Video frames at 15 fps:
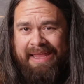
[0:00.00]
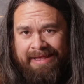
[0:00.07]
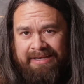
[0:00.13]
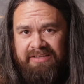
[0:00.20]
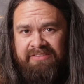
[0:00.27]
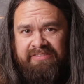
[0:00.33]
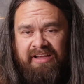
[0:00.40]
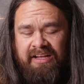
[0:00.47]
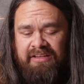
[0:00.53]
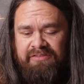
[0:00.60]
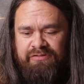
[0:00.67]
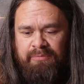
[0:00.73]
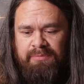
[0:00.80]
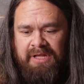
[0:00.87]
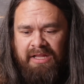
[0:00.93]
any sauce
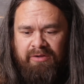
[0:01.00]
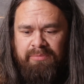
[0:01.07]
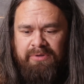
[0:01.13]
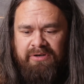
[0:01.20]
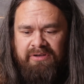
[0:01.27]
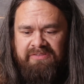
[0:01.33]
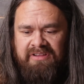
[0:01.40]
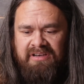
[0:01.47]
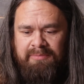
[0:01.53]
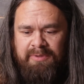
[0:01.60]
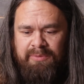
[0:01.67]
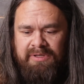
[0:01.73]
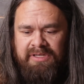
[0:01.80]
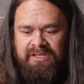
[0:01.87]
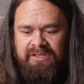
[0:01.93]
from Yellowbird is going to be
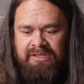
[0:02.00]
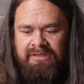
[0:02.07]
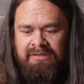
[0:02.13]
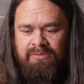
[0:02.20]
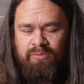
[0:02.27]
really good.